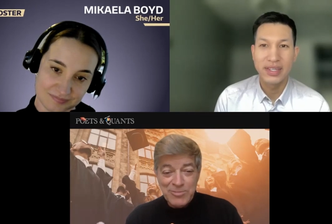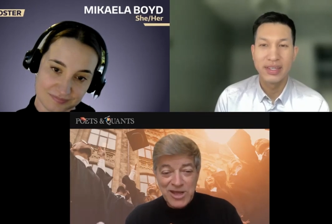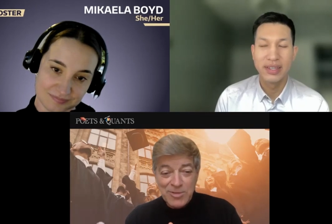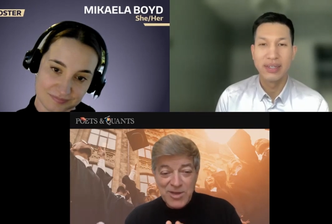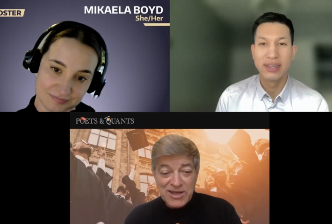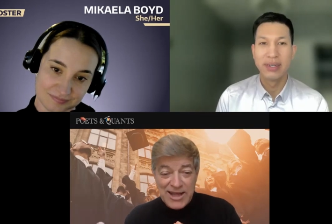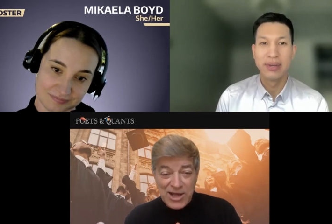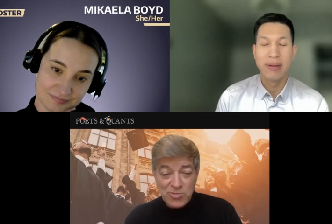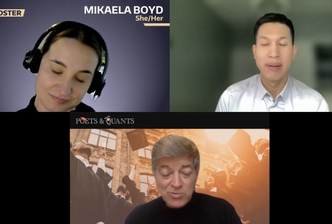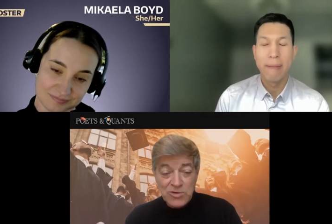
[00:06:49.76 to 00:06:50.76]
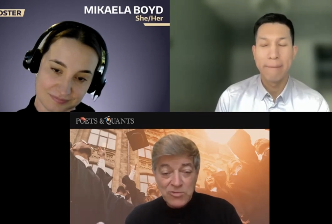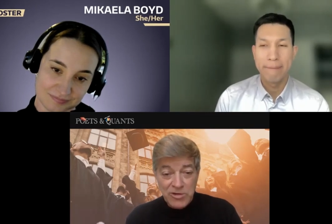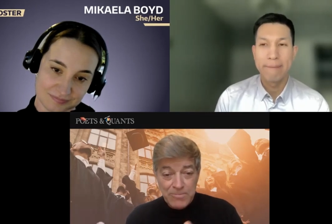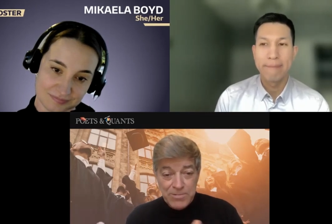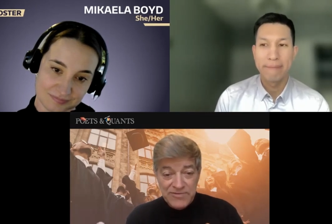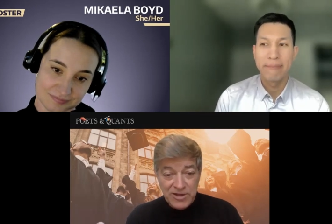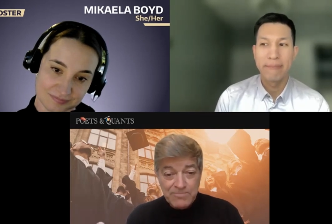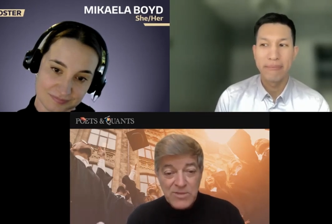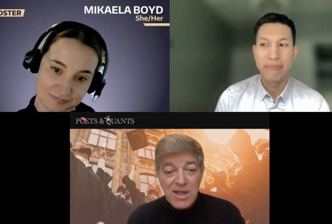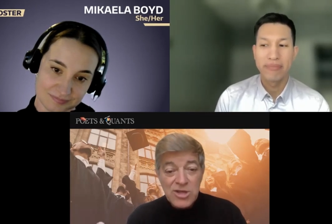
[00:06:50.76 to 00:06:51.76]
Speaker 1: MBA to make an actual career
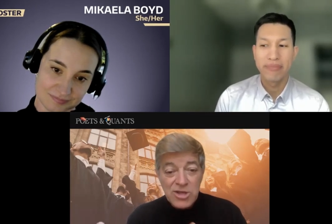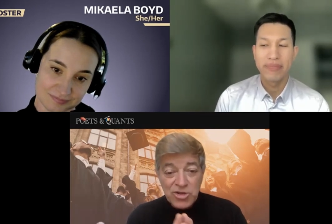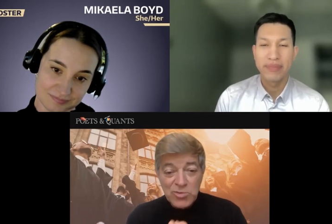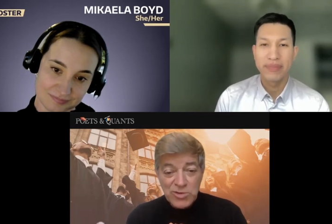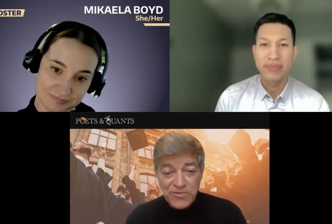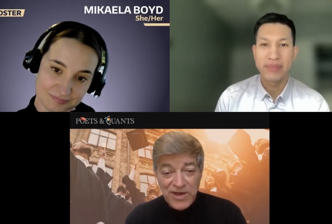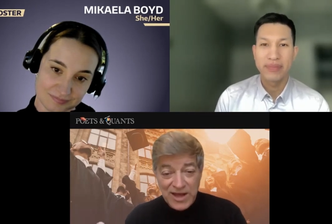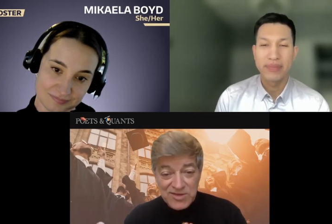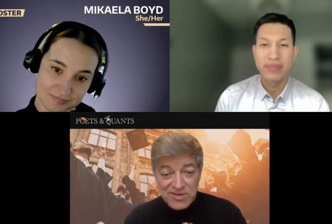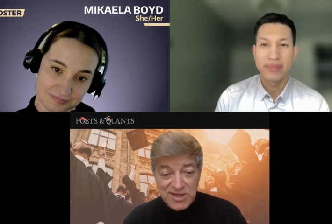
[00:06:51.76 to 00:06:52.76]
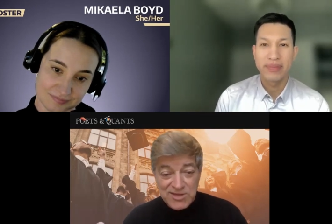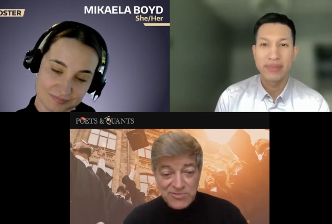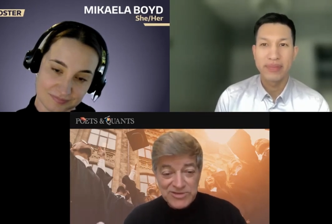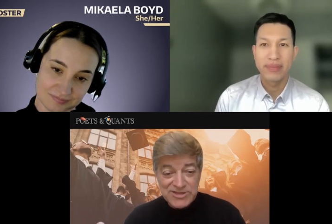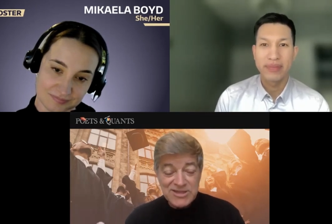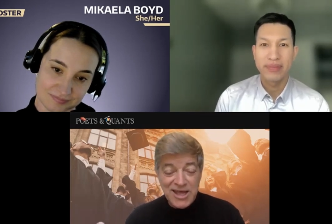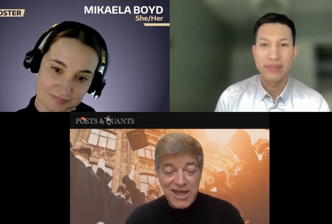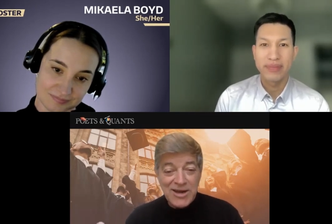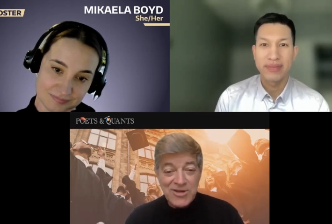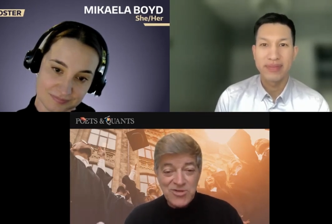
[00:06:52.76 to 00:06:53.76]
pivot. You, in fact, successfully did
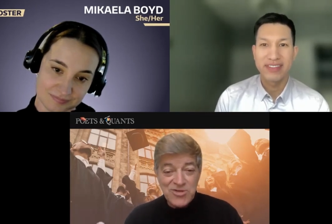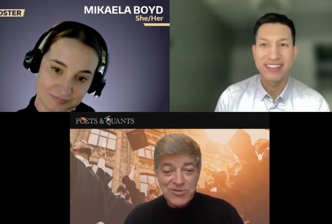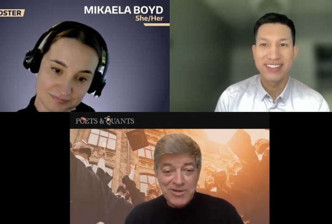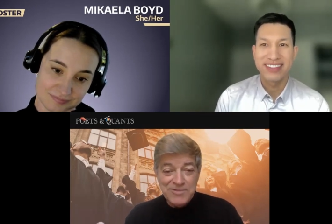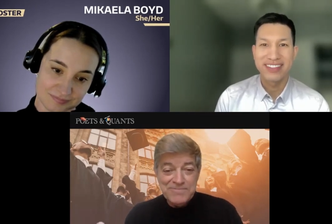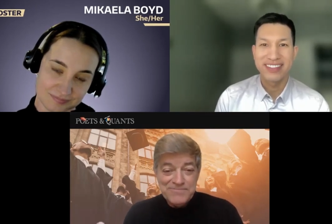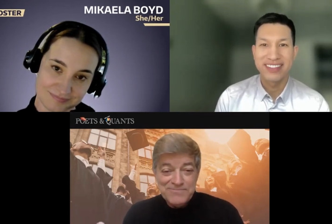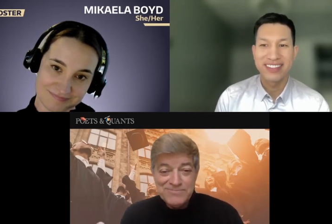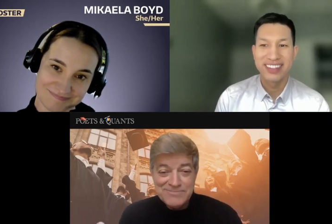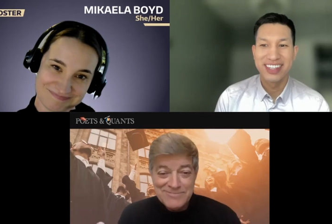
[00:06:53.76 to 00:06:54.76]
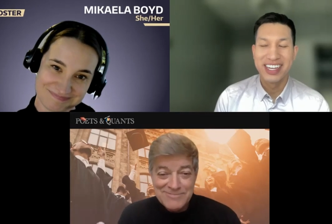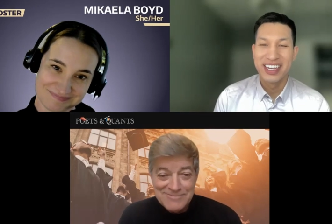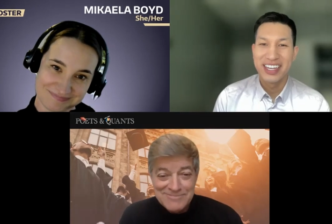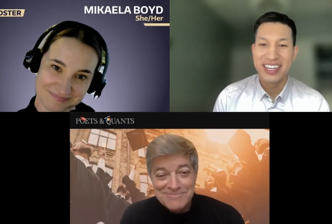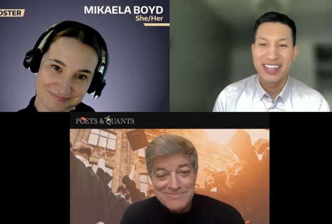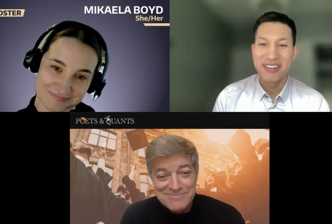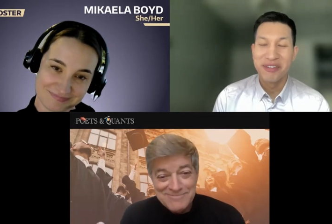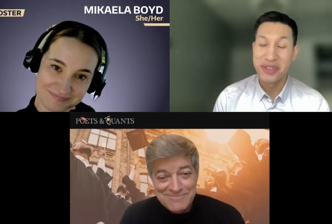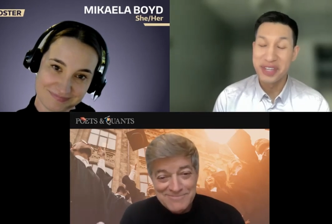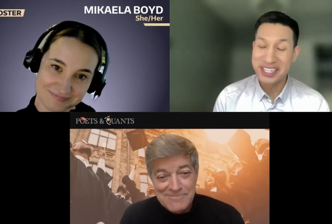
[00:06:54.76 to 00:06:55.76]
that. How did you do it?
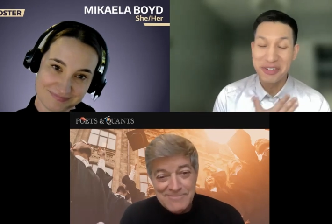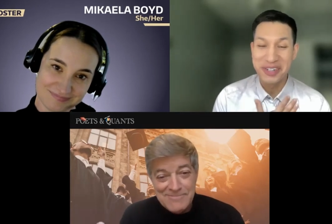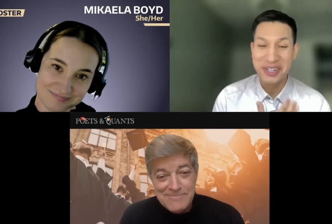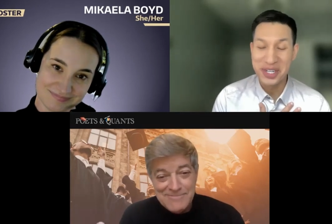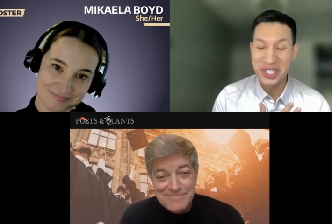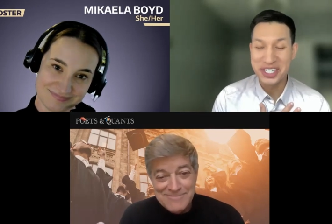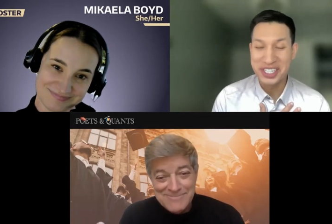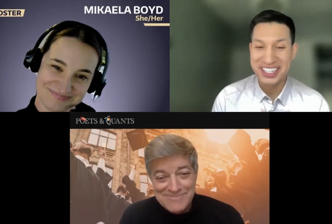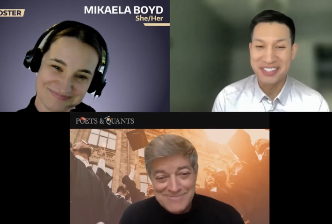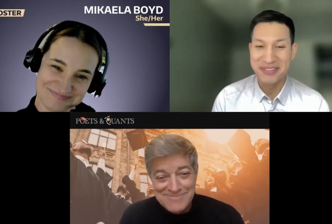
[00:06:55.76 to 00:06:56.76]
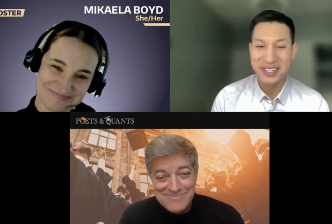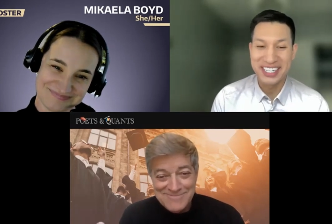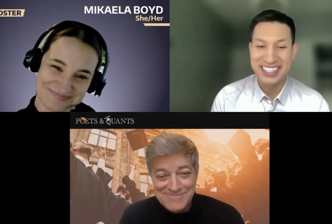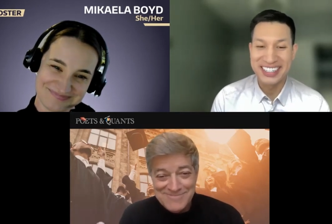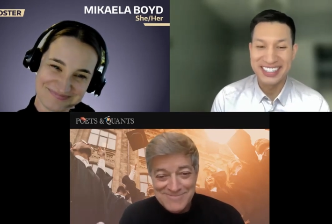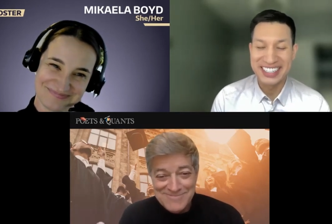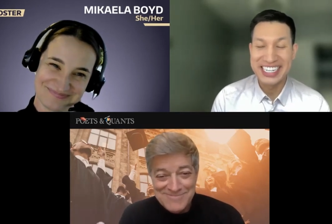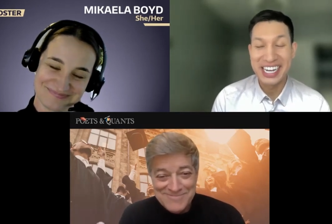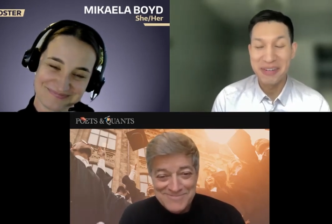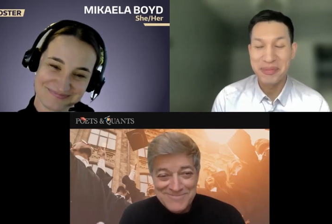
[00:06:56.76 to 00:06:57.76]
Speaker 2: Well, thank you very much, Sean. That's a very,
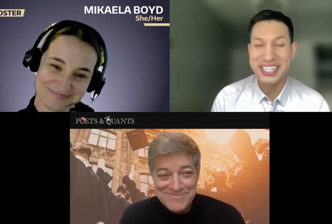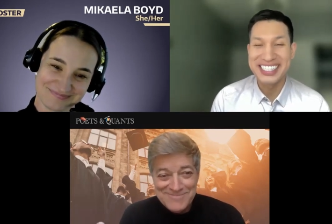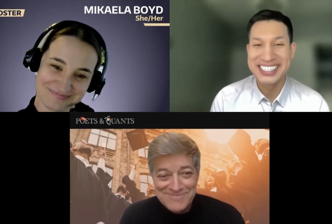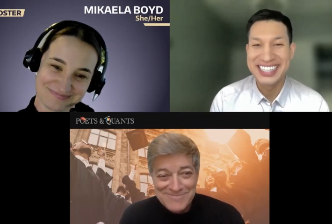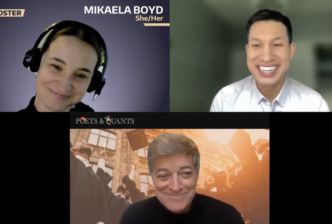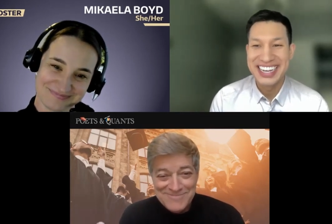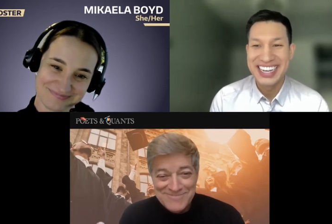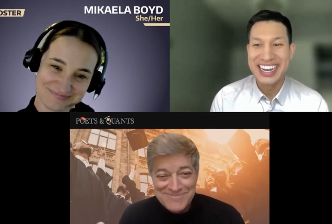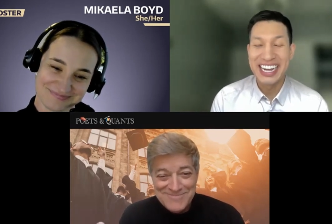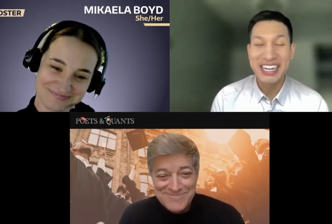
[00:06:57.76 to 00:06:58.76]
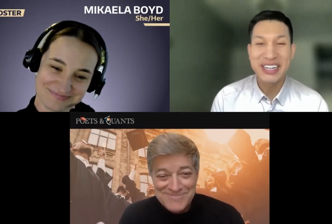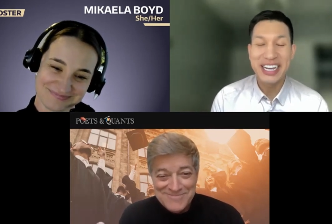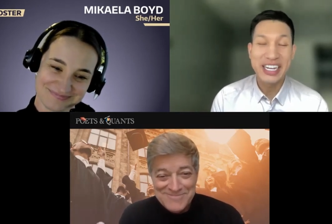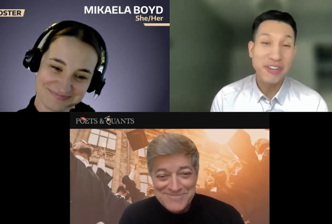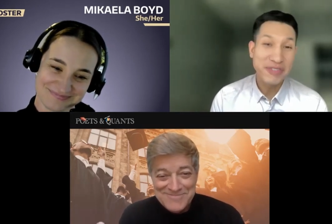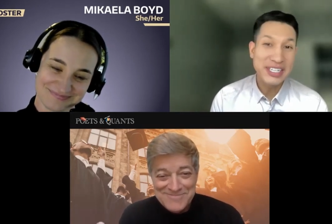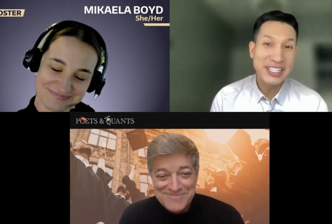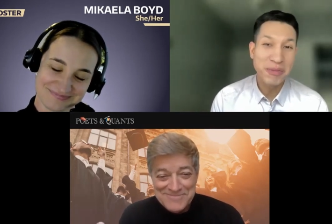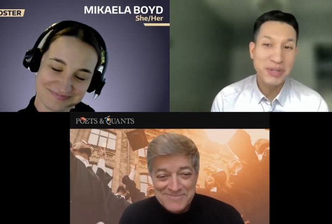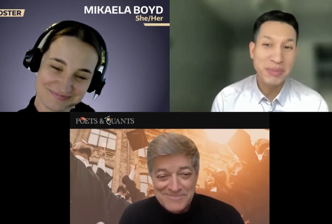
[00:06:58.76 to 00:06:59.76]
that's high praise. I often
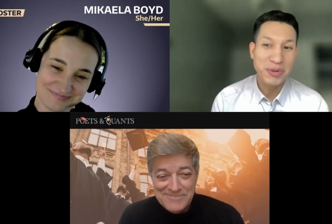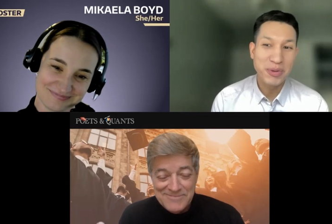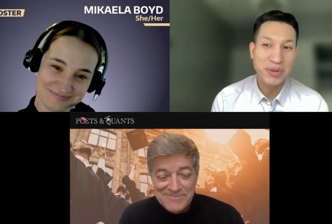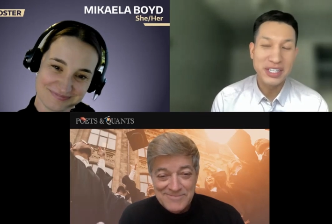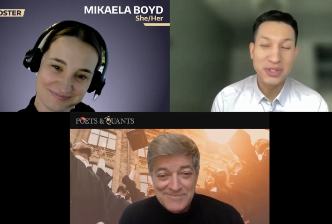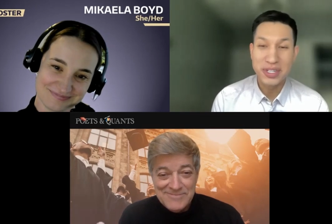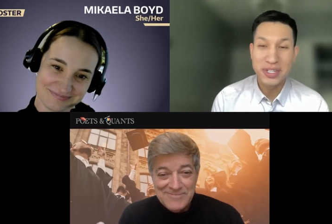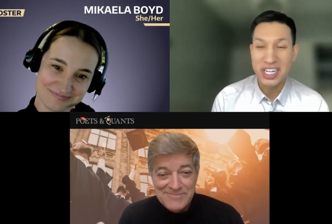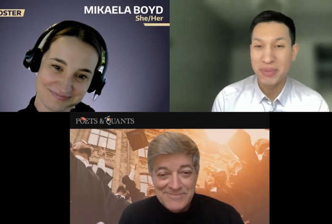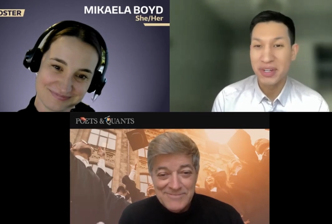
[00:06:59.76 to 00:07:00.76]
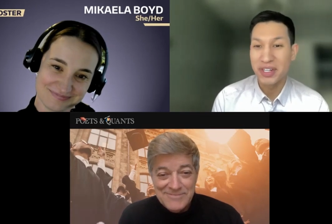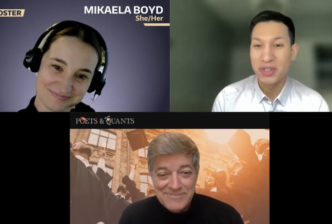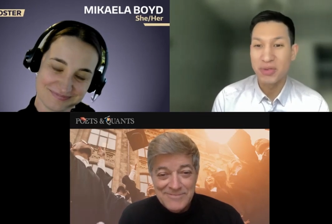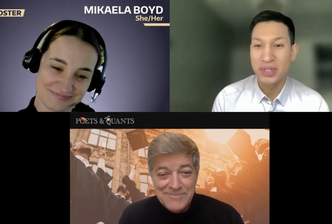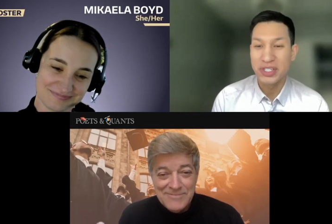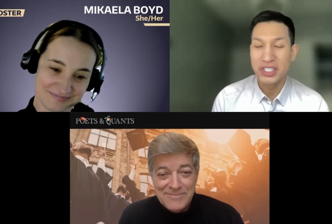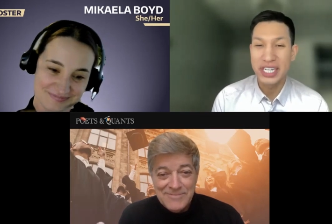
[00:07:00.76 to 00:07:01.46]
tell people when I do talk about career